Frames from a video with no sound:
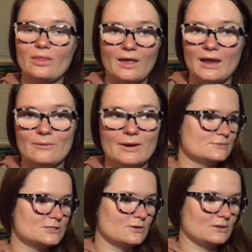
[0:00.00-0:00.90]
anyway,
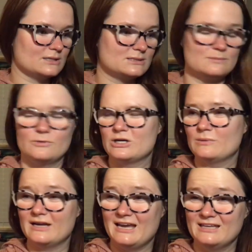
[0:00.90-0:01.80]
so that's book
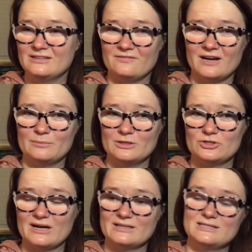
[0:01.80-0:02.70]
number eight the Fire Blood
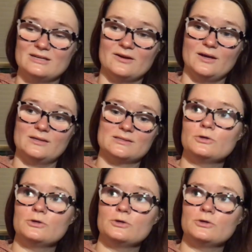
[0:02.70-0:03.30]
Dragon series.